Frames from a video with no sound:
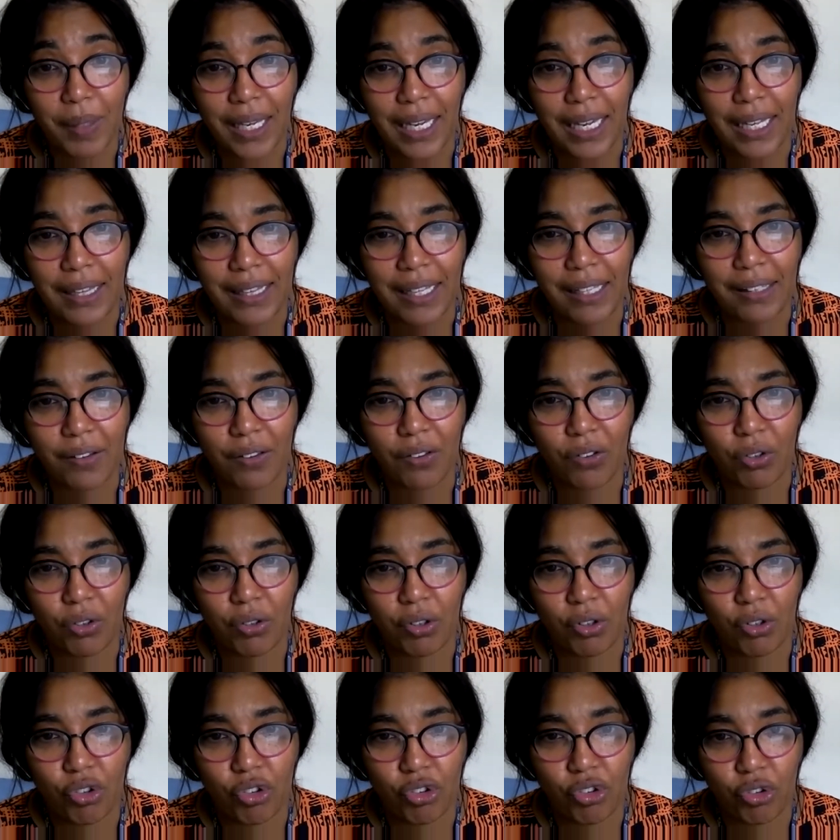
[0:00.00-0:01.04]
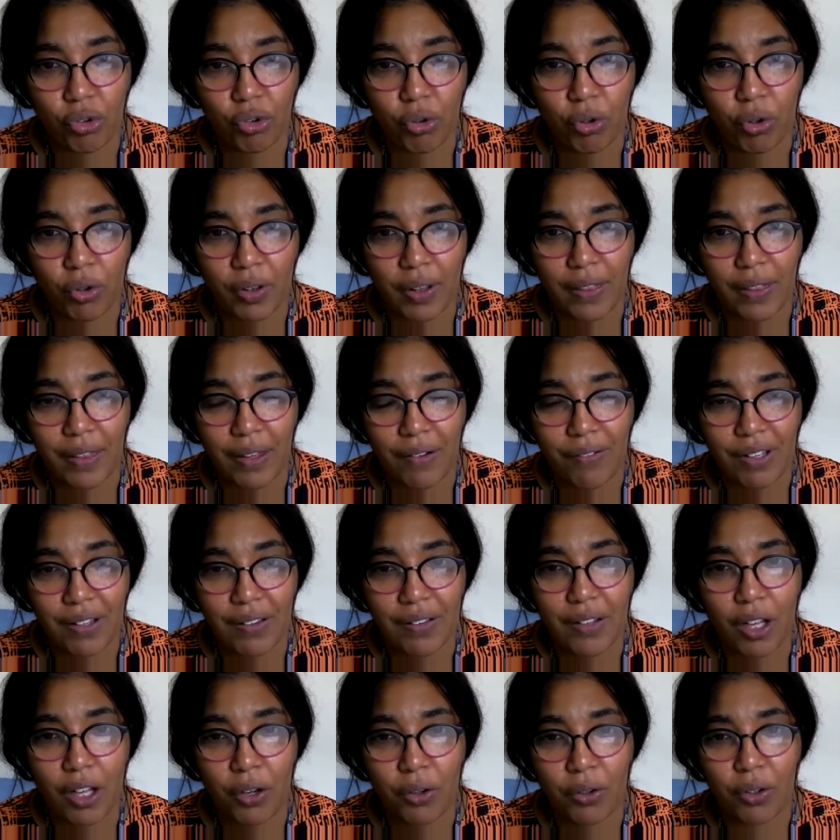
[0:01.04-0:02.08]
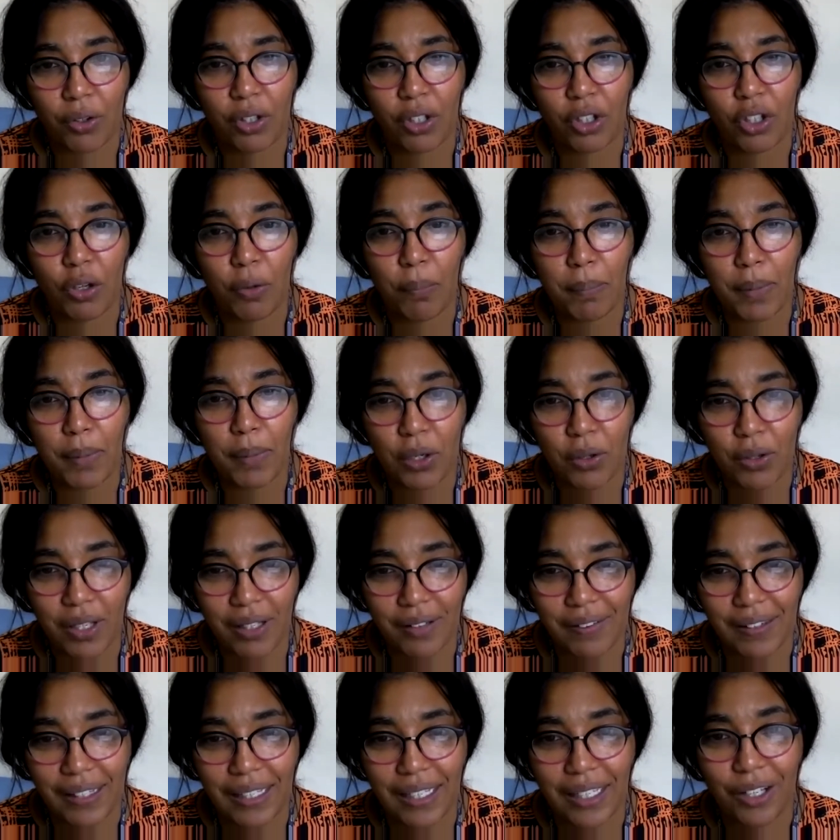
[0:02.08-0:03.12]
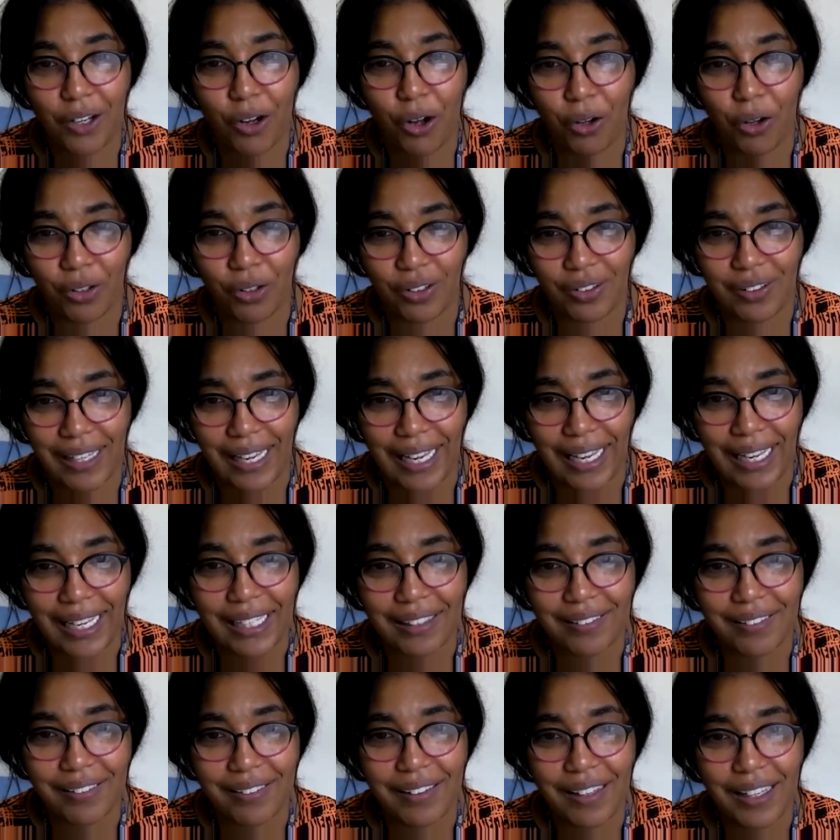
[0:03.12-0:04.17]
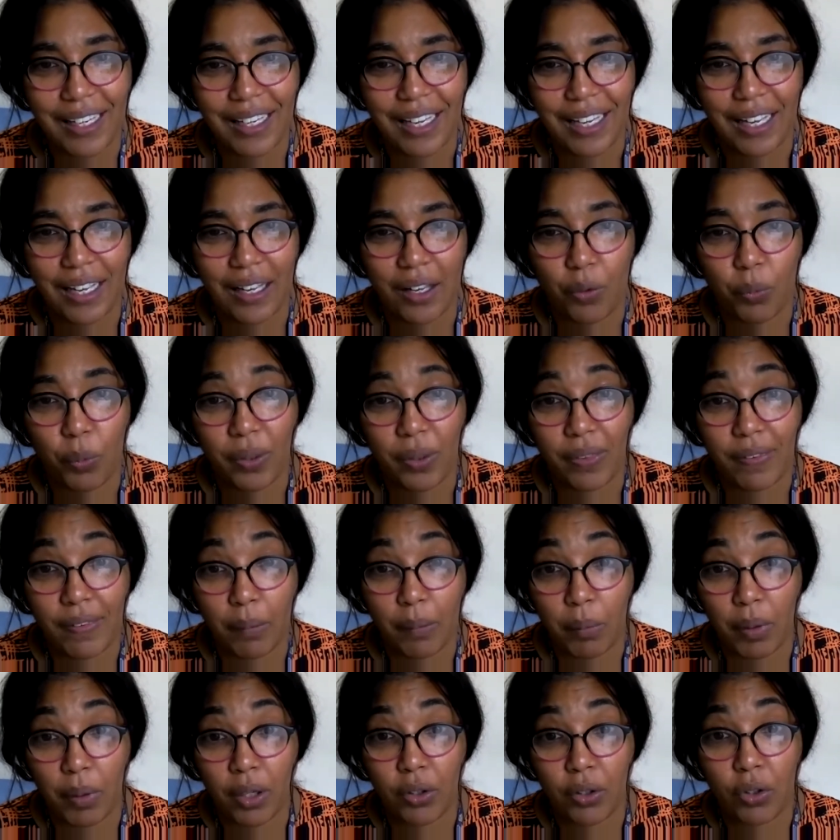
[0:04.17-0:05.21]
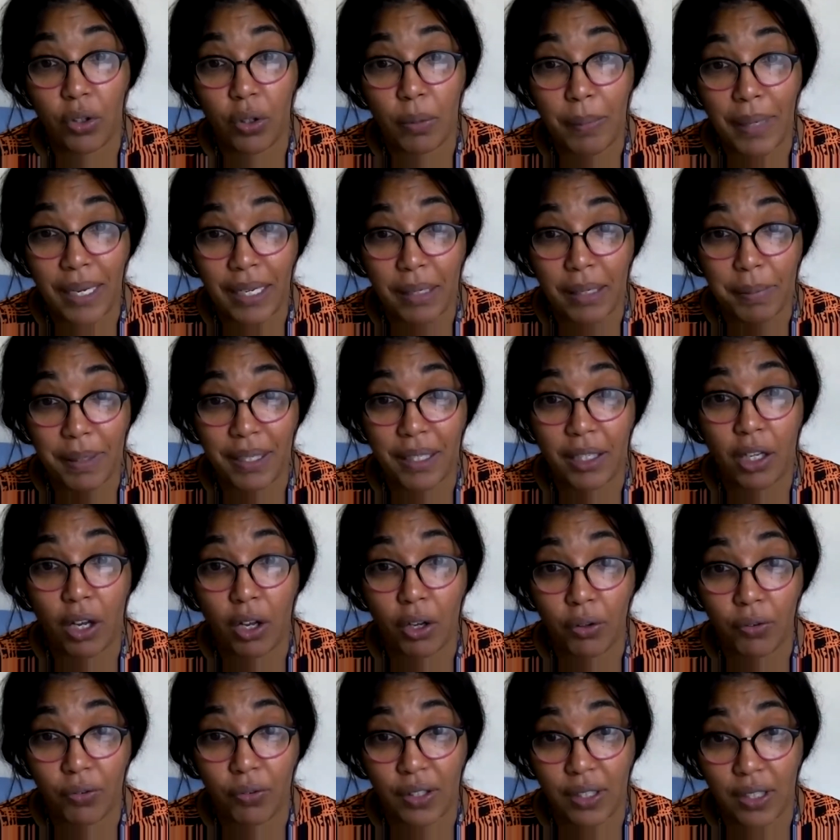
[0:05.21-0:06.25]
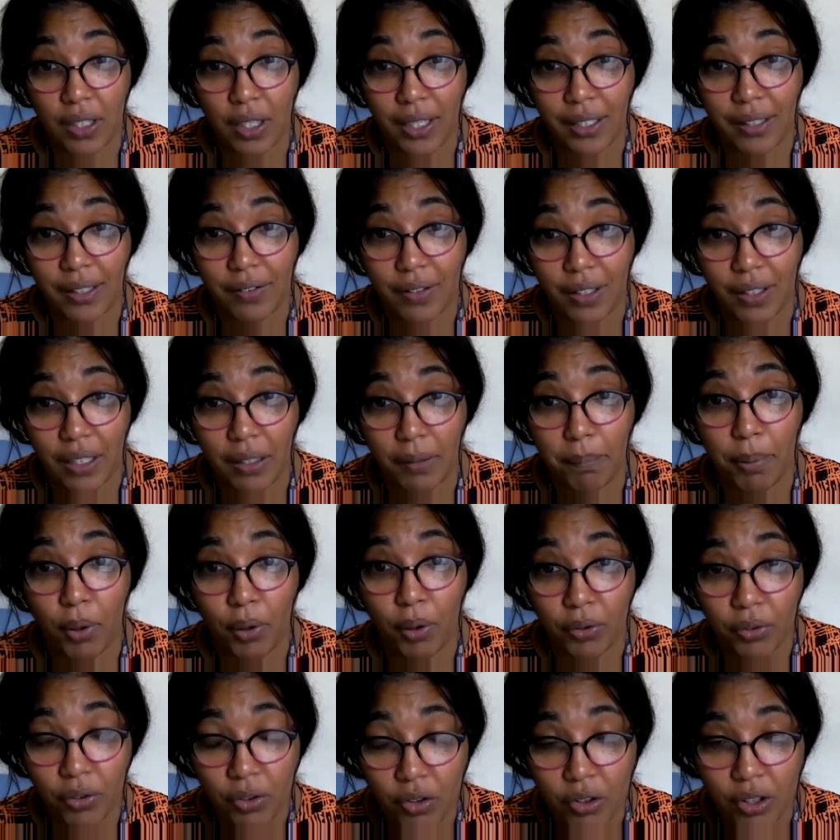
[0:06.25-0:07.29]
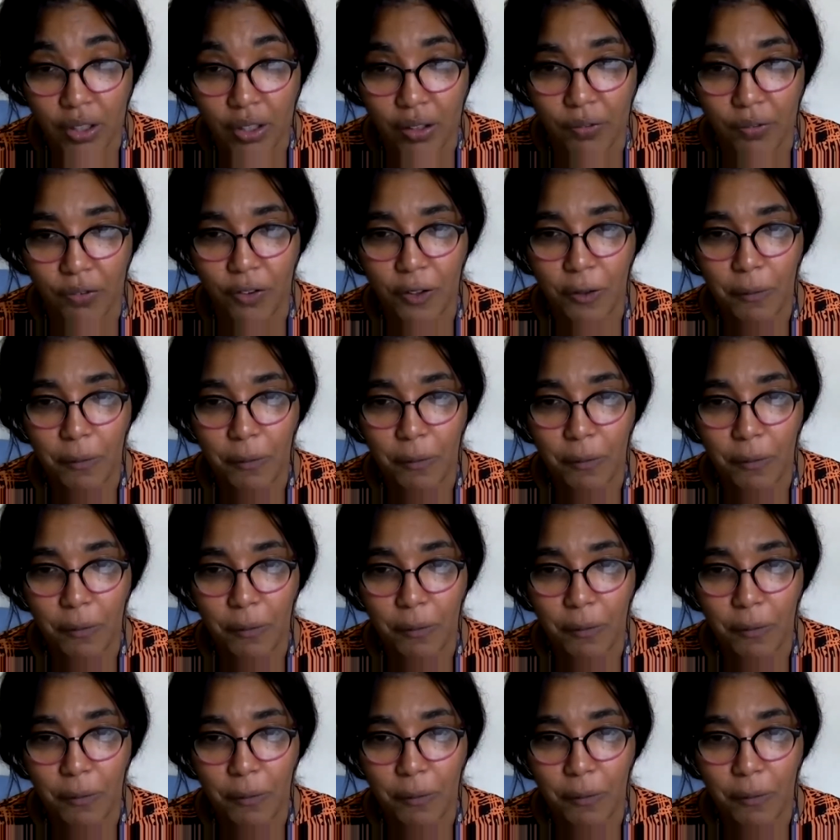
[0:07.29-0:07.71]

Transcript: And that's to ensure that there is no community contact with someone who may be COVID-19 positive.